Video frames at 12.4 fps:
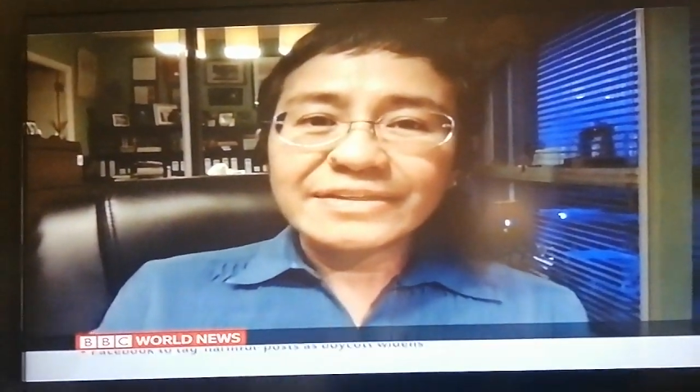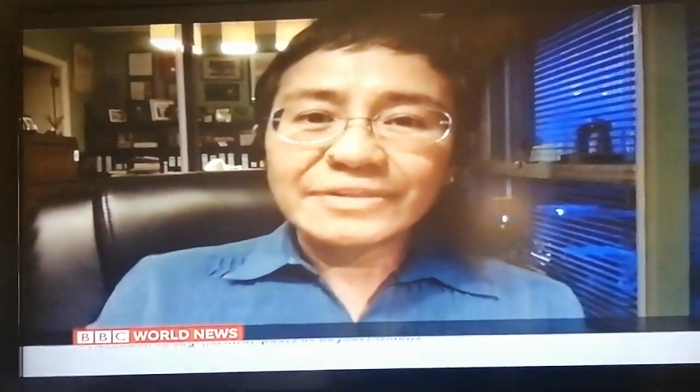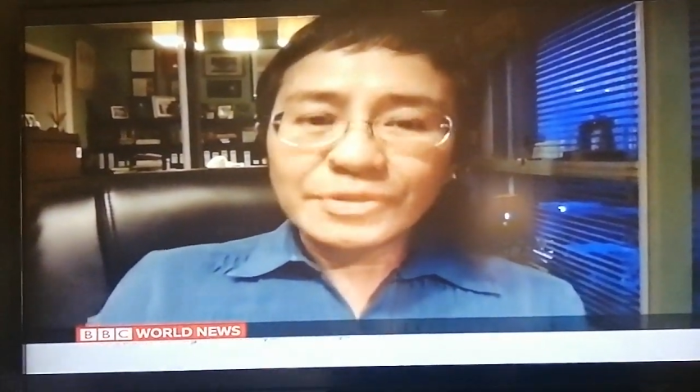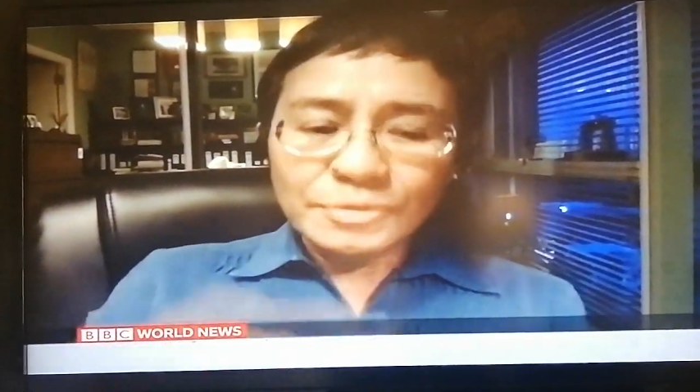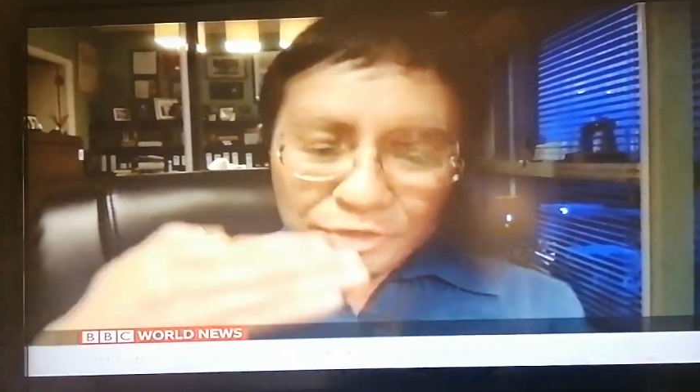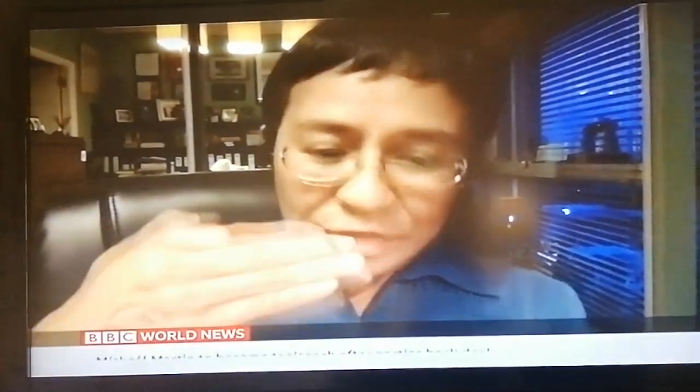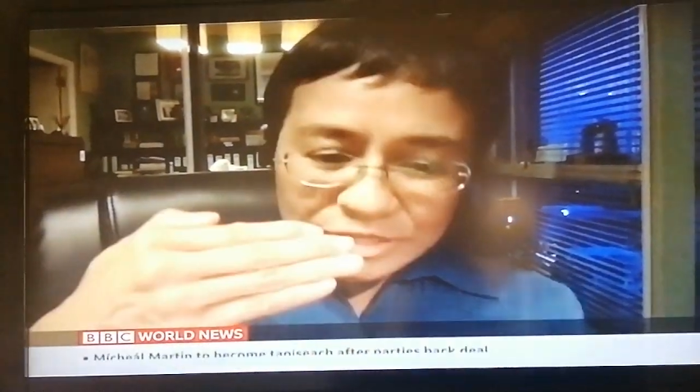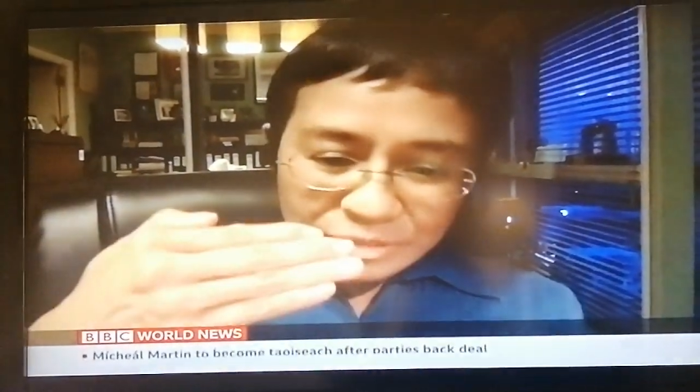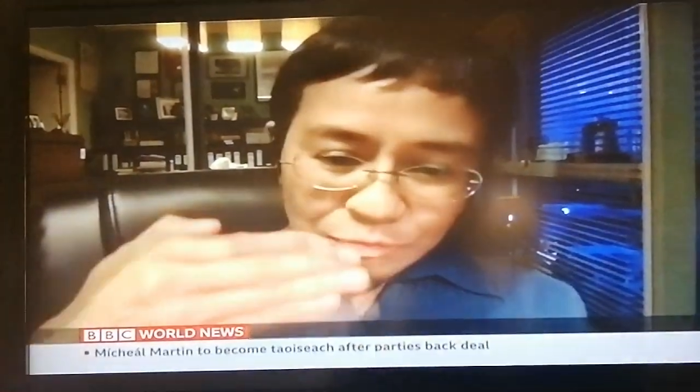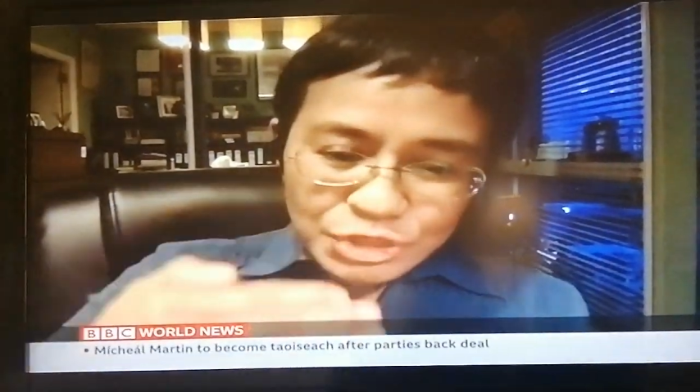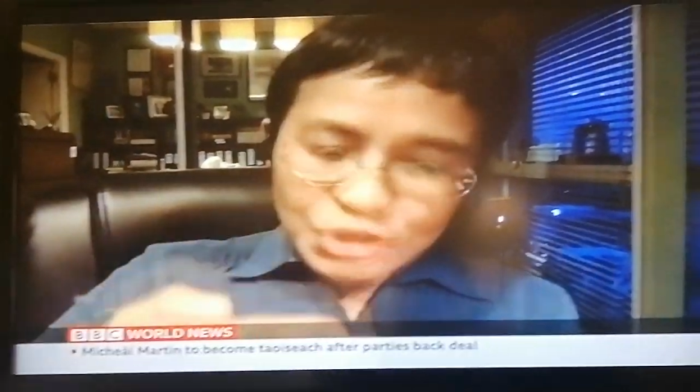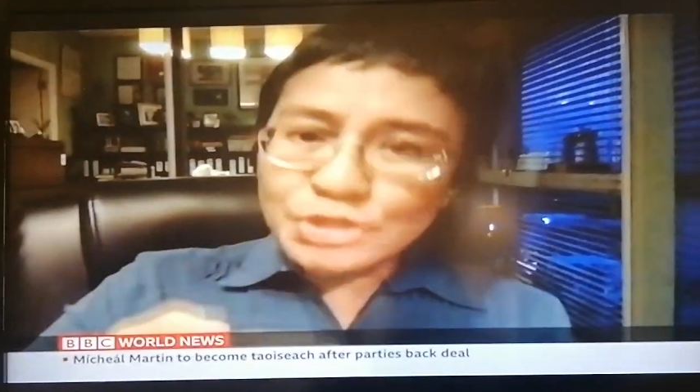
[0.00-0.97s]

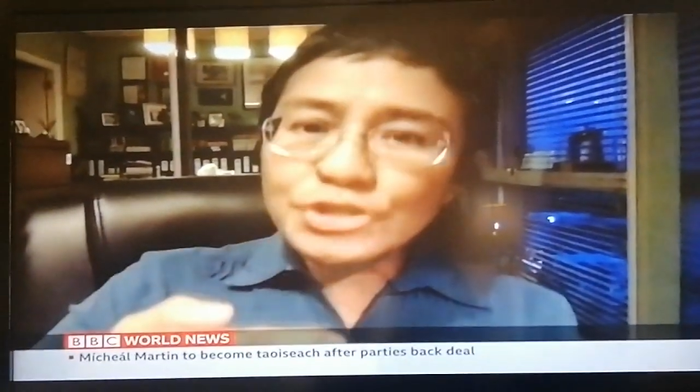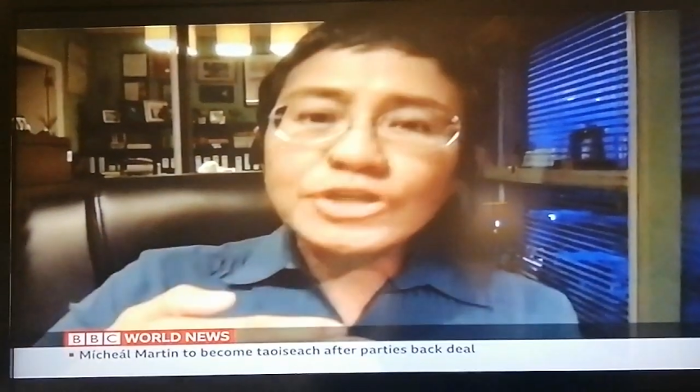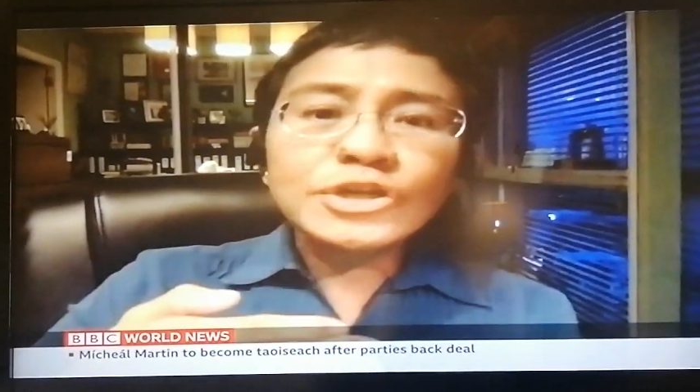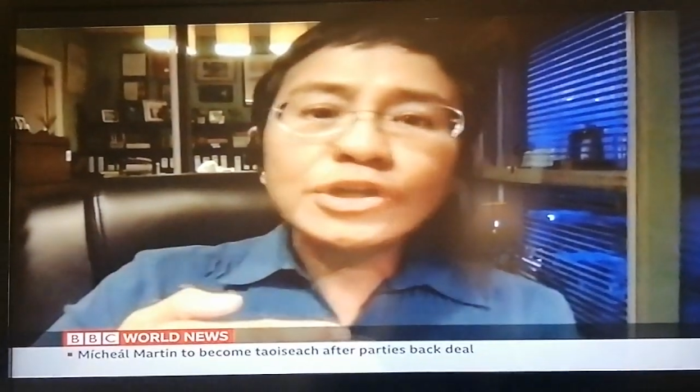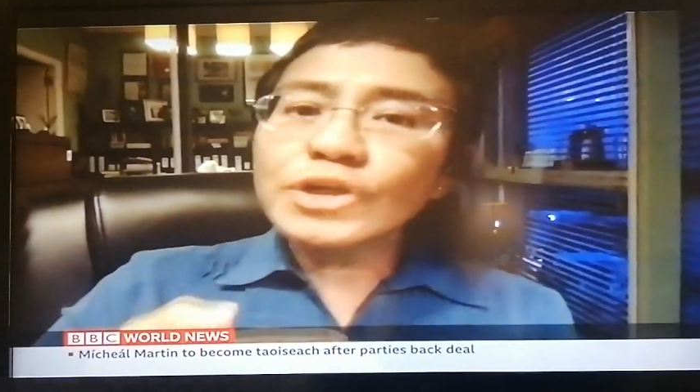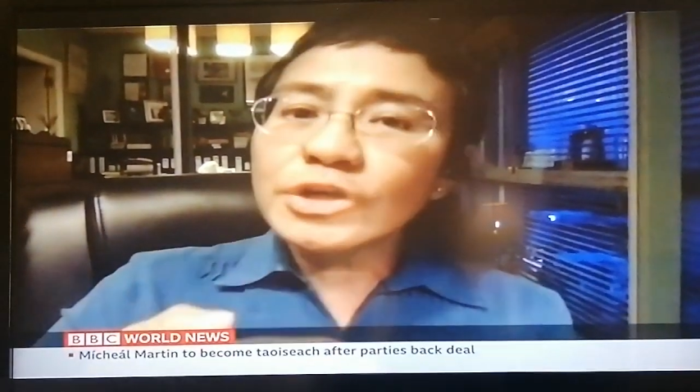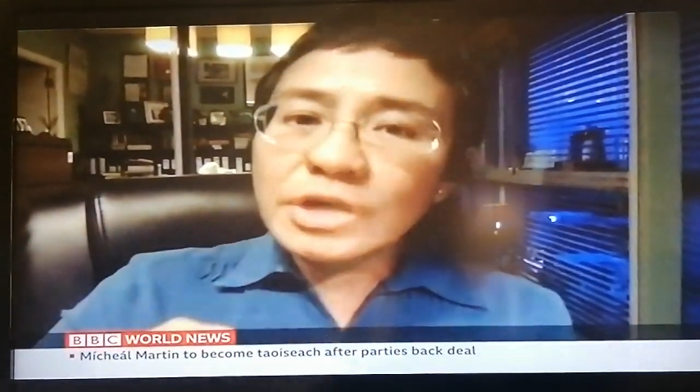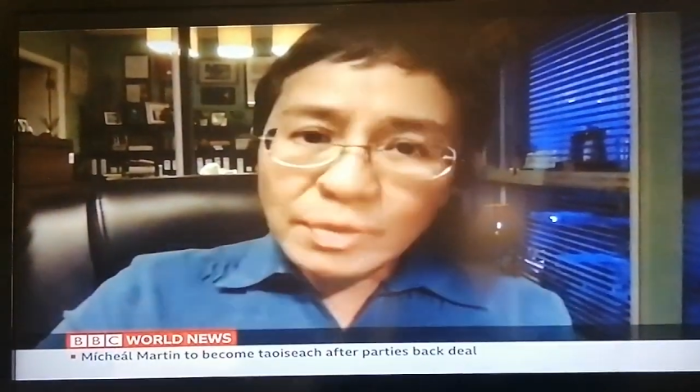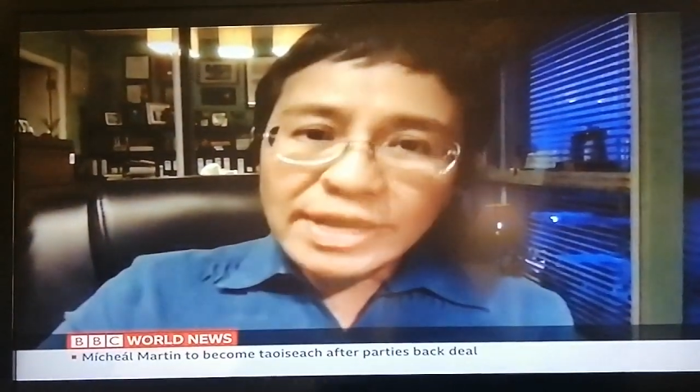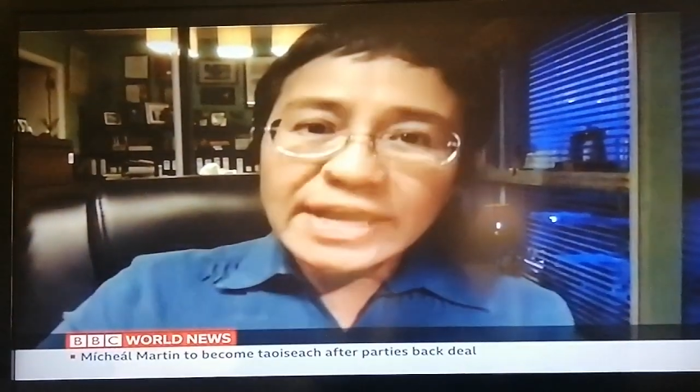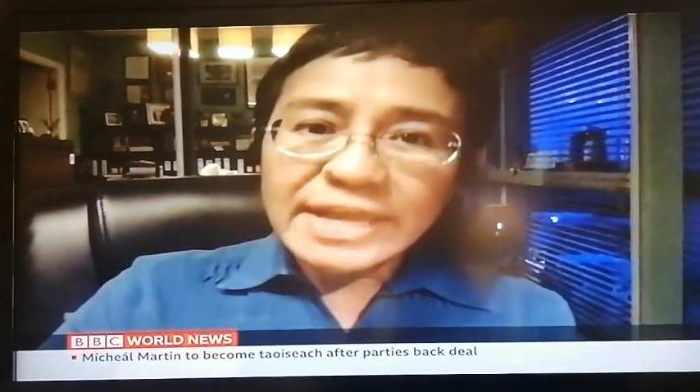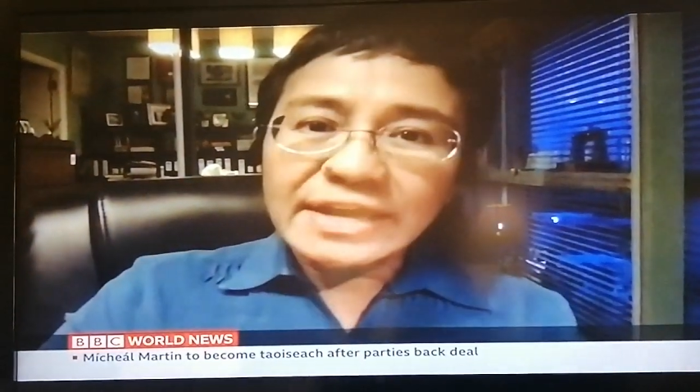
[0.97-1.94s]
We shouldn't look
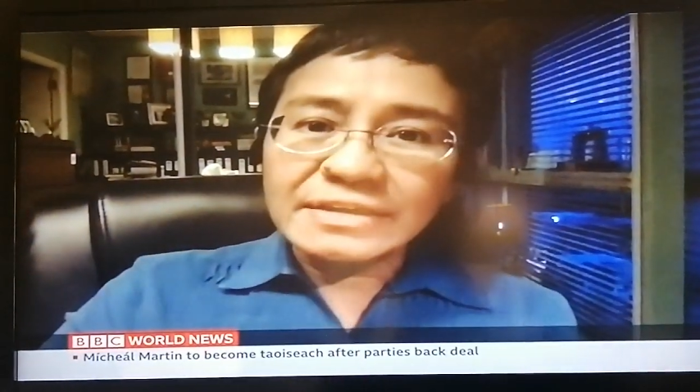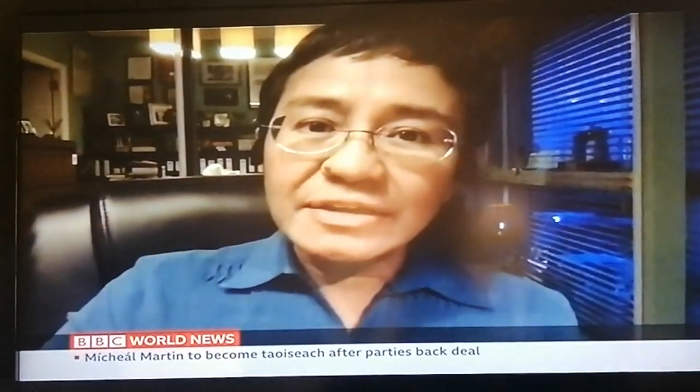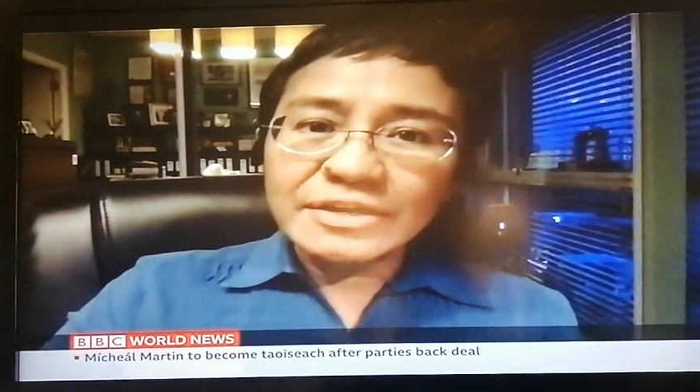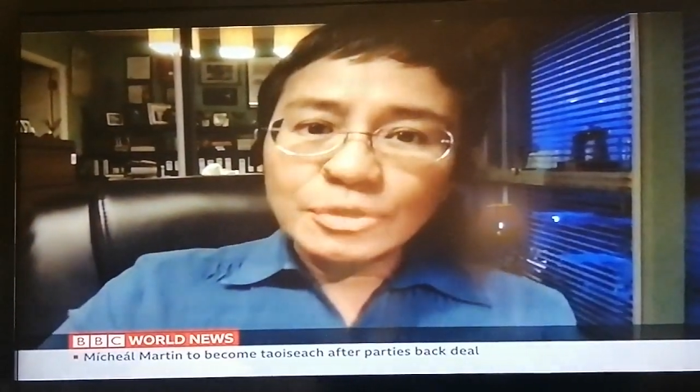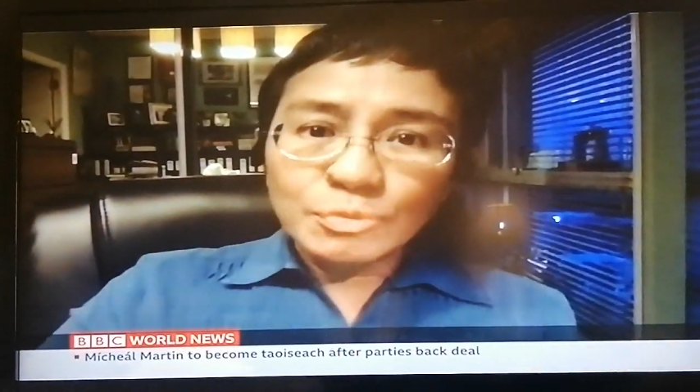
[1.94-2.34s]
away.